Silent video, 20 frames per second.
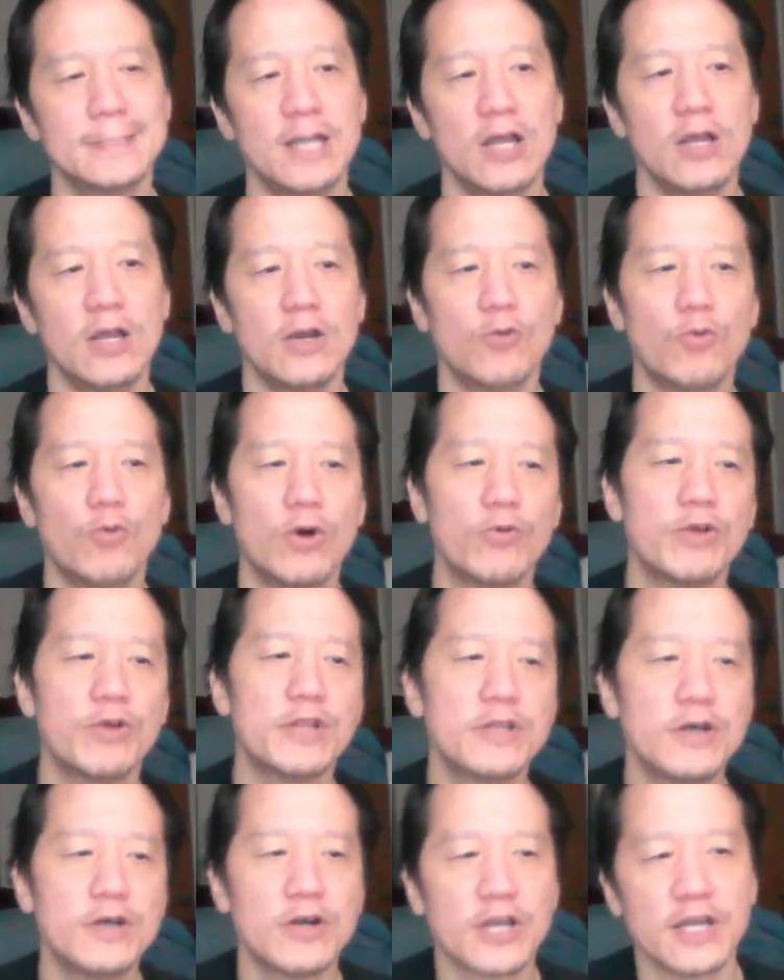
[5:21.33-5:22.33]
Well, we
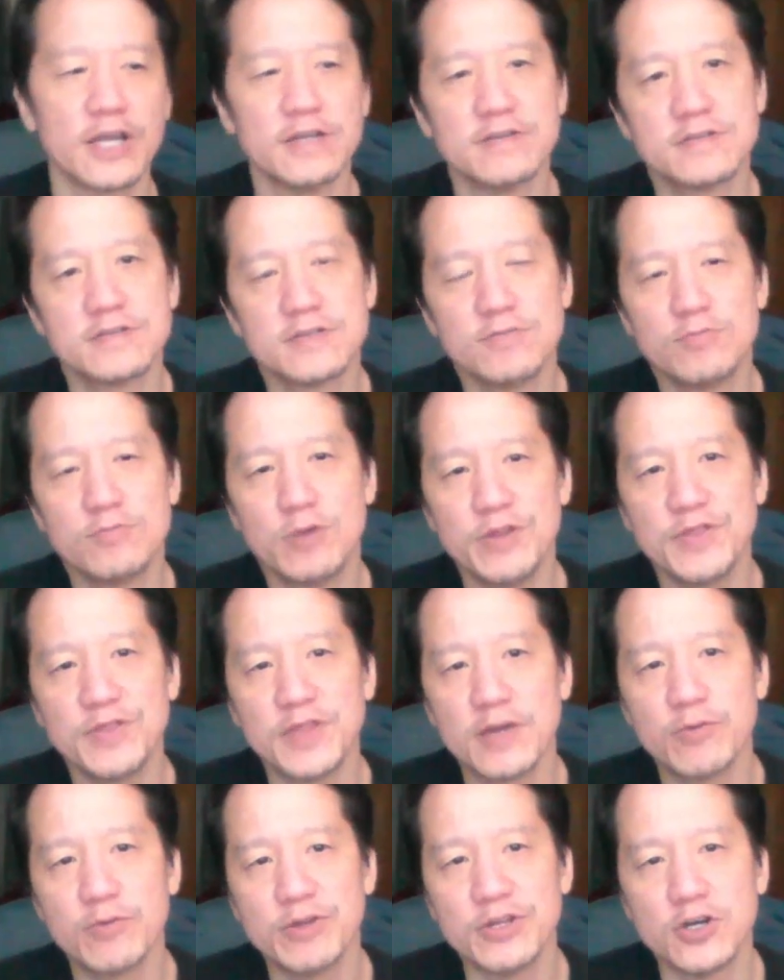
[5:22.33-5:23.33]
know, okay, so one
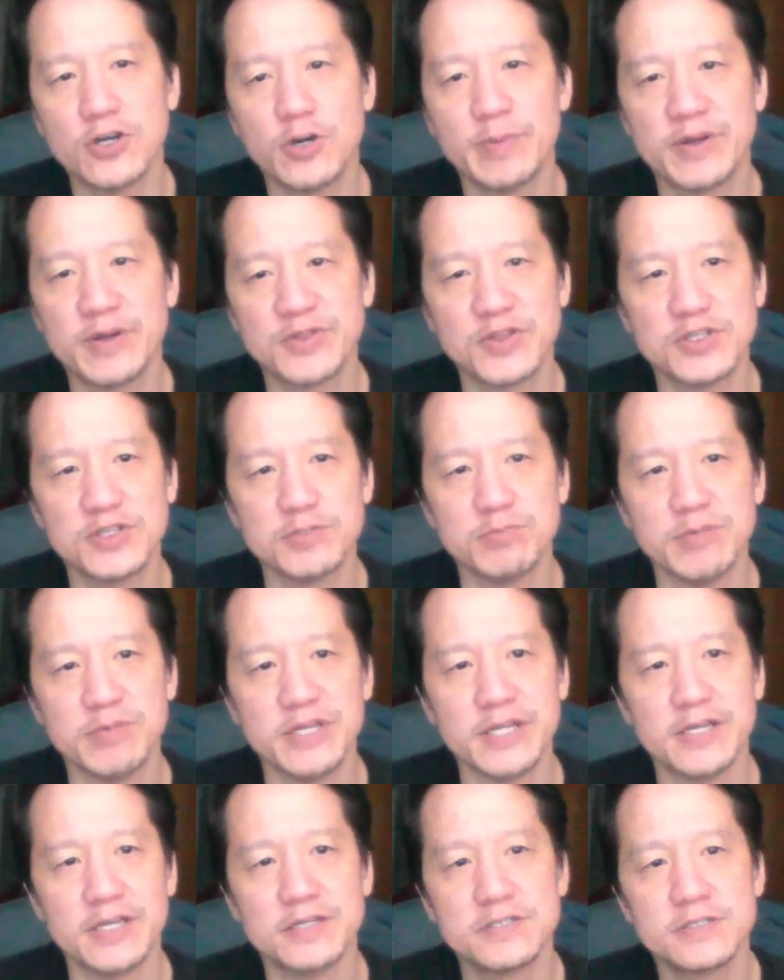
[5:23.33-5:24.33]
thing we know about these
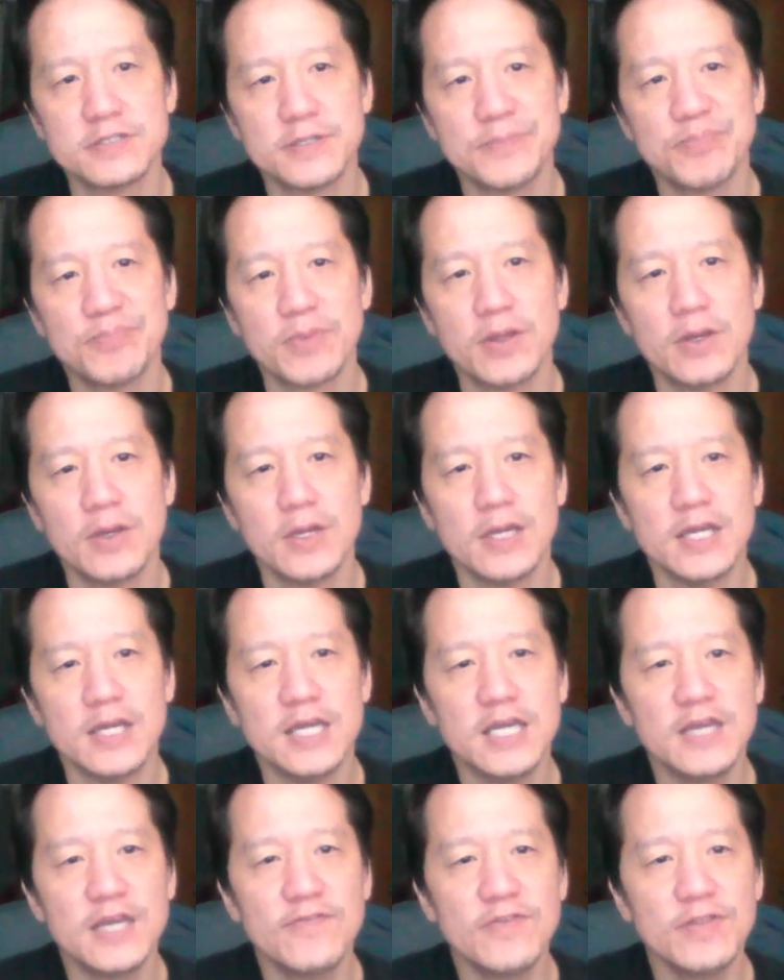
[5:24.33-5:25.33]
minis,
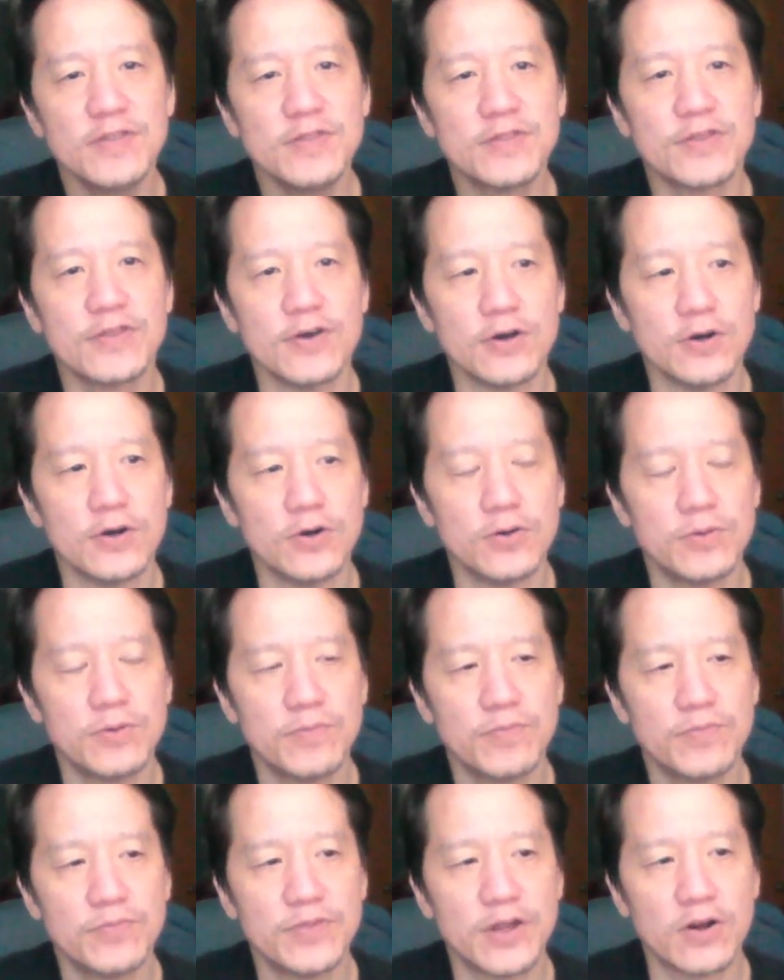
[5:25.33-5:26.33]
even though
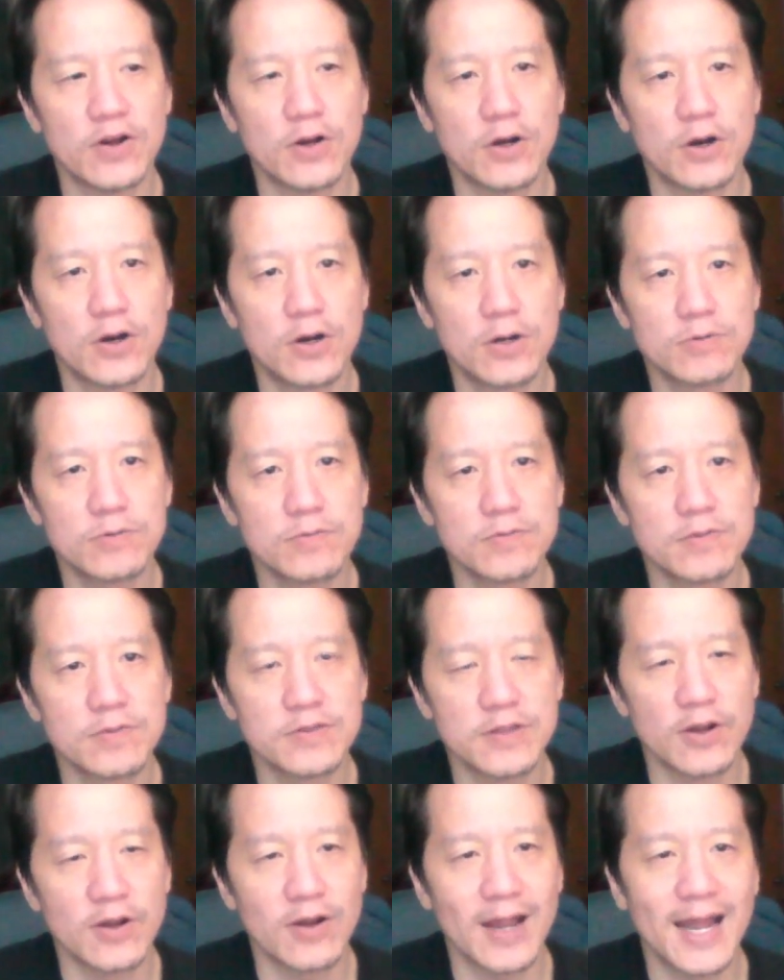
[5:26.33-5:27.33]
there
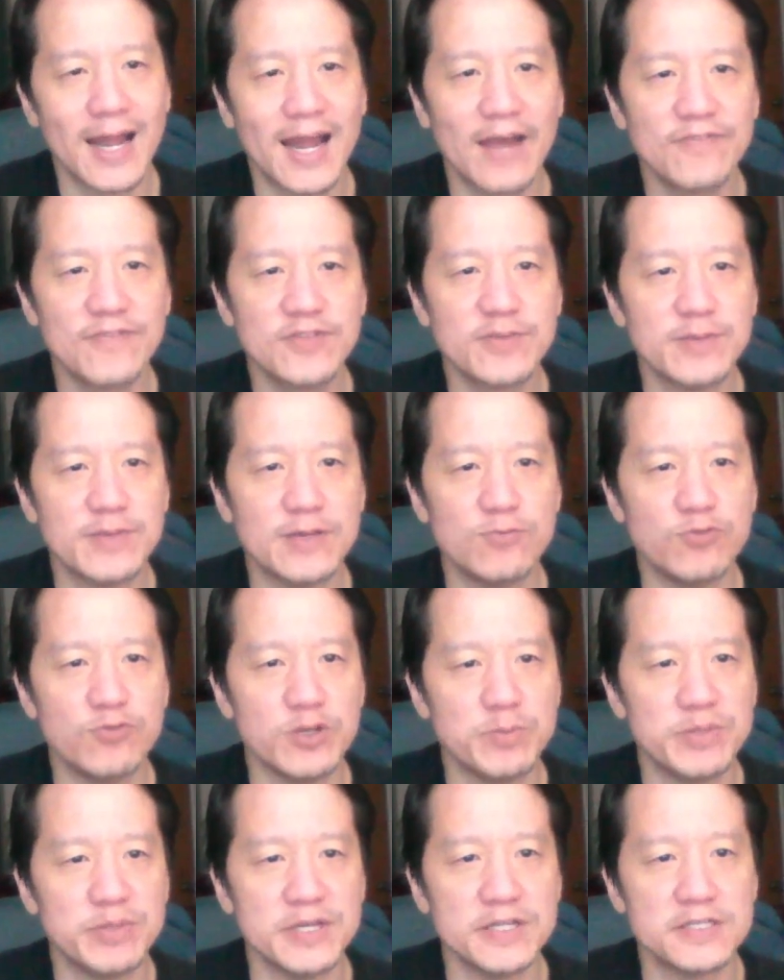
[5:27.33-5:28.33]
have to be
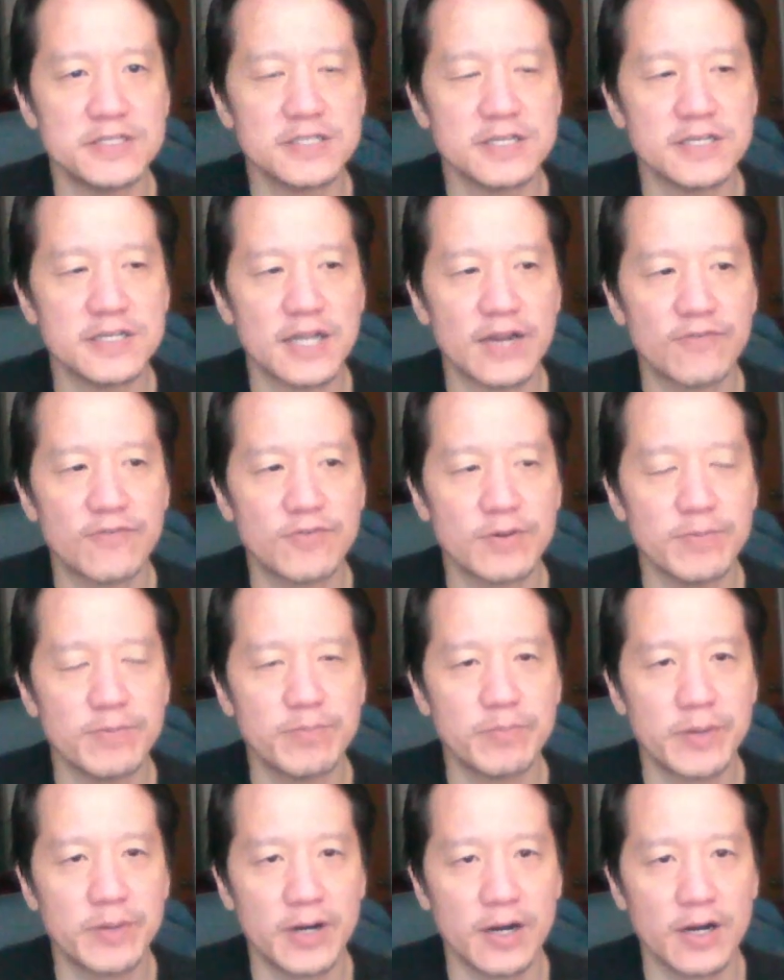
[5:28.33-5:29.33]
repeats in every
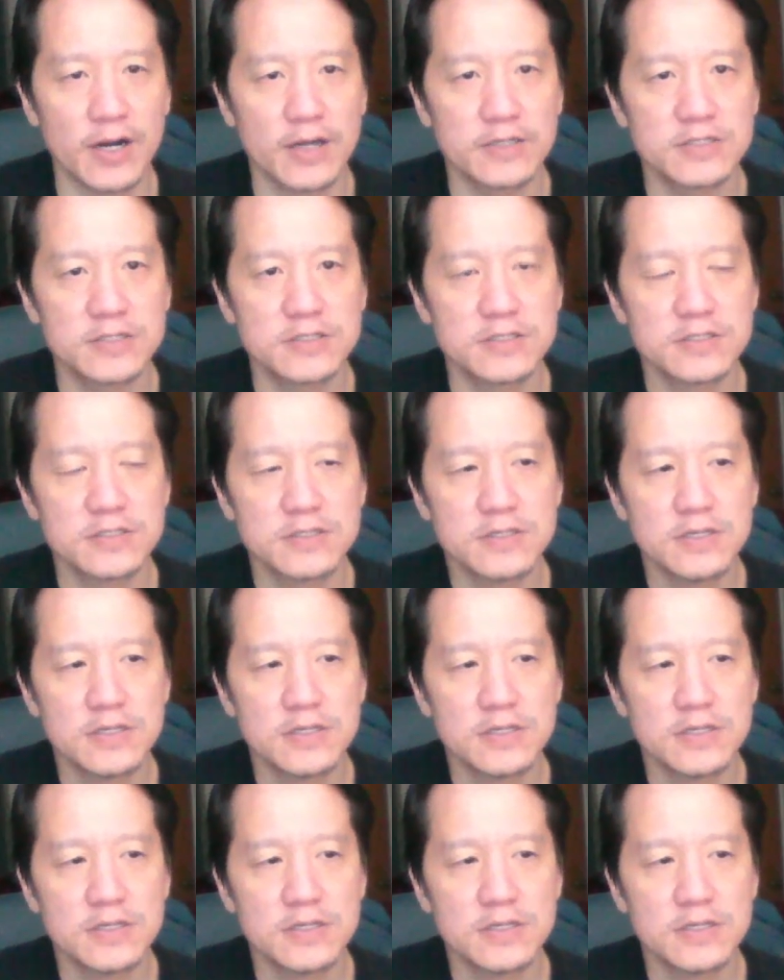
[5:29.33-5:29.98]
box,